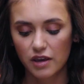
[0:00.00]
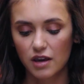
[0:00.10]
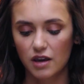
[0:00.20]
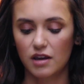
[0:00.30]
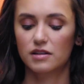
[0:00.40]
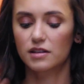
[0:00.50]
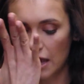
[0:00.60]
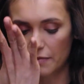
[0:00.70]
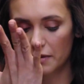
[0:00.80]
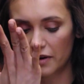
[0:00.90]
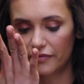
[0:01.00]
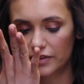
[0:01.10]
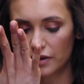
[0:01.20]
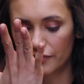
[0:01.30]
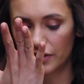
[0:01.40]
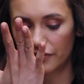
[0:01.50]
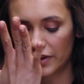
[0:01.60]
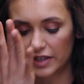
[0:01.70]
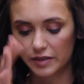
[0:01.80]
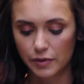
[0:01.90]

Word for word: the slapping myself on the face